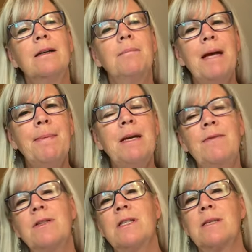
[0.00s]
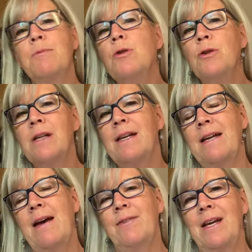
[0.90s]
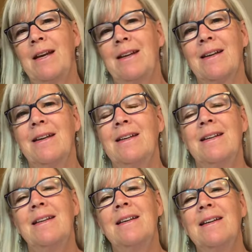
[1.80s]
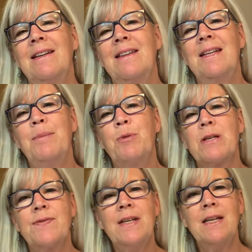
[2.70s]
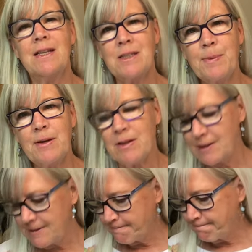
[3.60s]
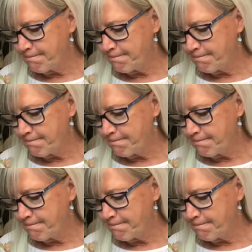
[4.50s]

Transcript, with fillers: maybe even smoothly navigating the breastfeeding experience